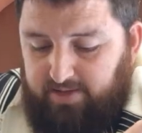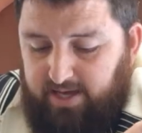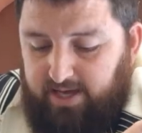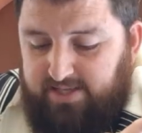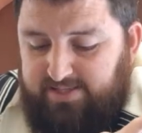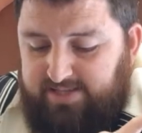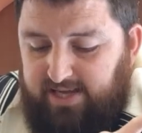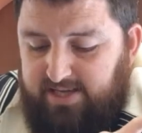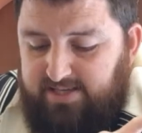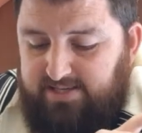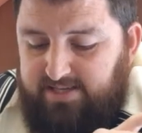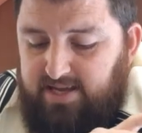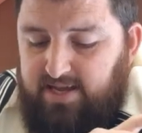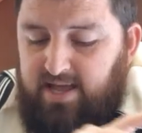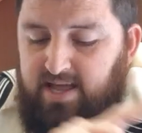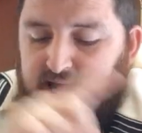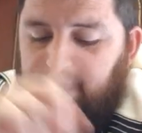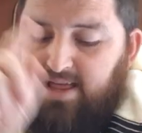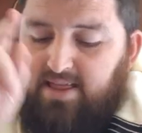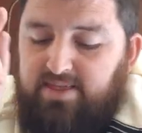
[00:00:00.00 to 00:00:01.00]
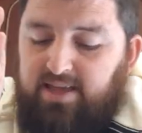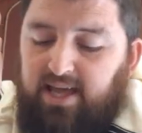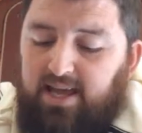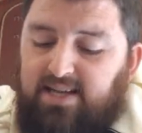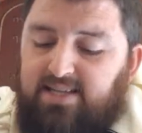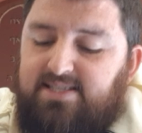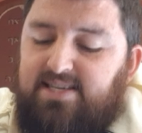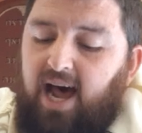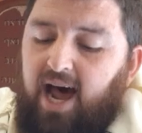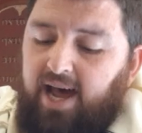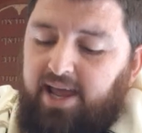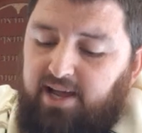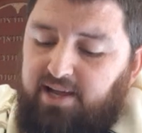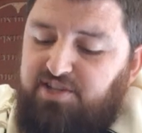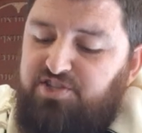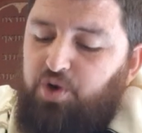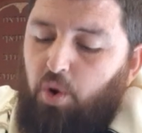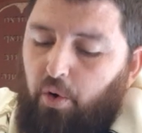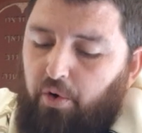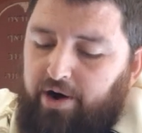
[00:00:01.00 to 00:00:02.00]
It says, The
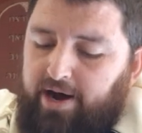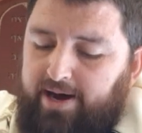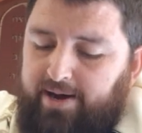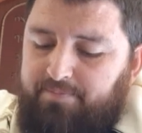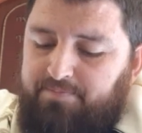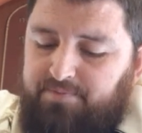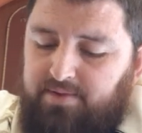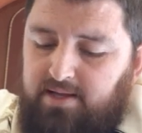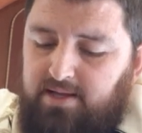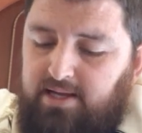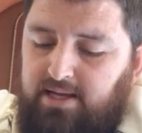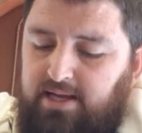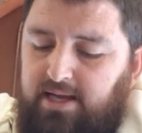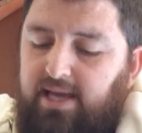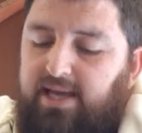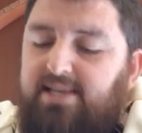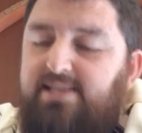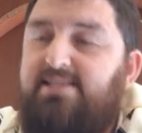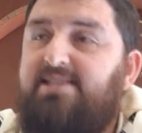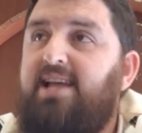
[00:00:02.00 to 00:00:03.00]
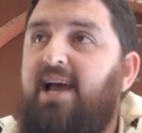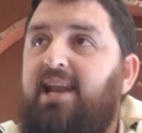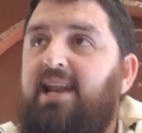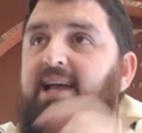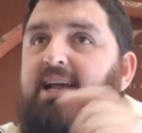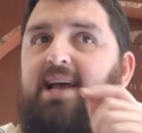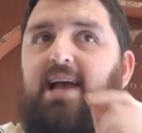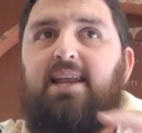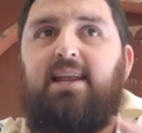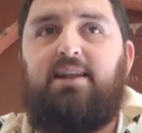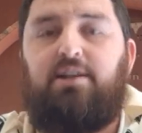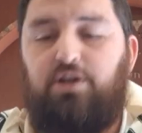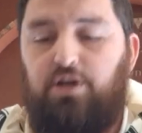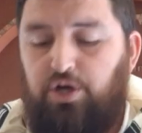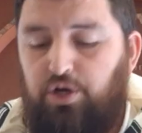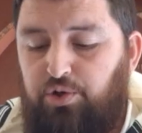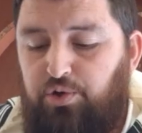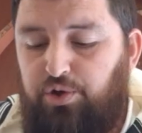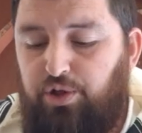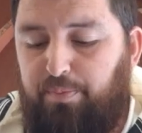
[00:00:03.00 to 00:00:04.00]
entire Torah is
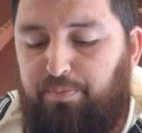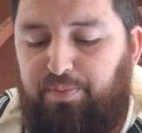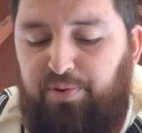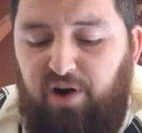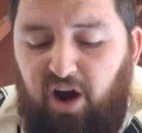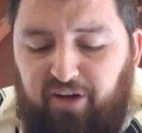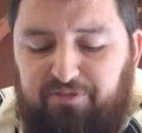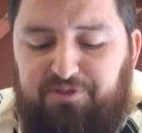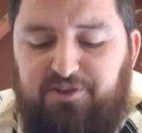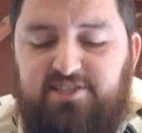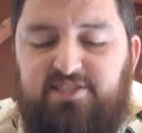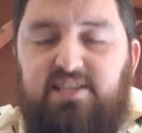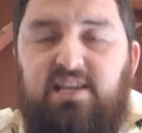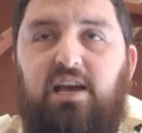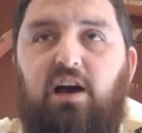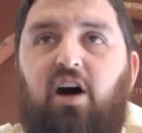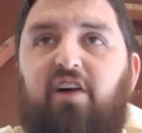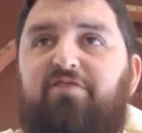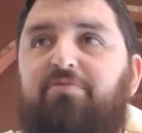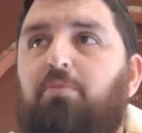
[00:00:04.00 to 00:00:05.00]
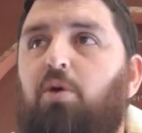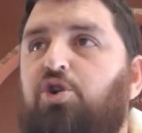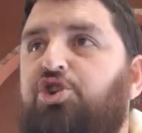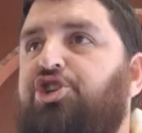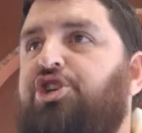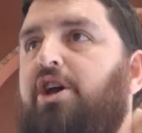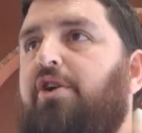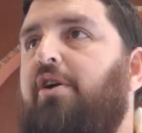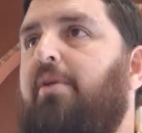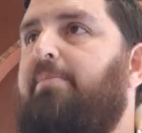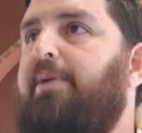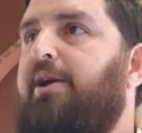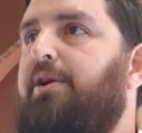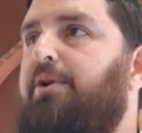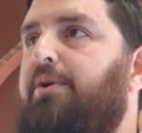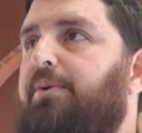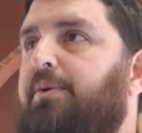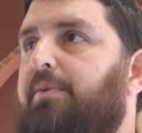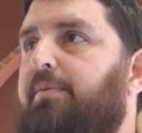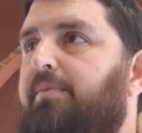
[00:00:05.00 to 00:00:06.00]
dedicated to the prophecy of Moshe
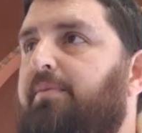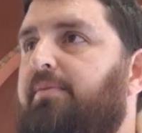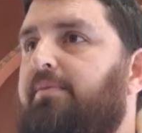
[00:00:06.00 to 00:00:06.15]
Rabbeinu.